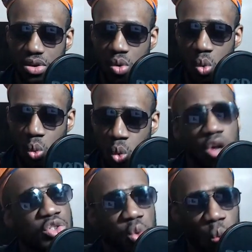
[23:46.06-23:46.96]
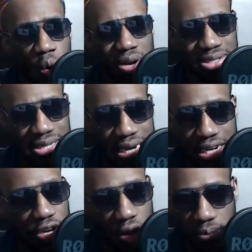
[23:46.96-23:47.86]
What works in a
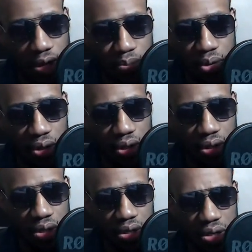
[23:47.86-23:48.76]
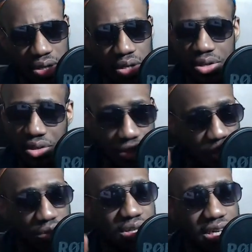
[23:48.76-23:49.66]
comic book
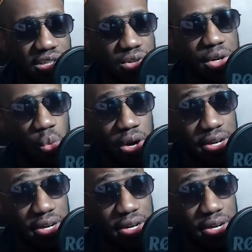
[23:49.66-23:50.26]
doesn't necessarily work in a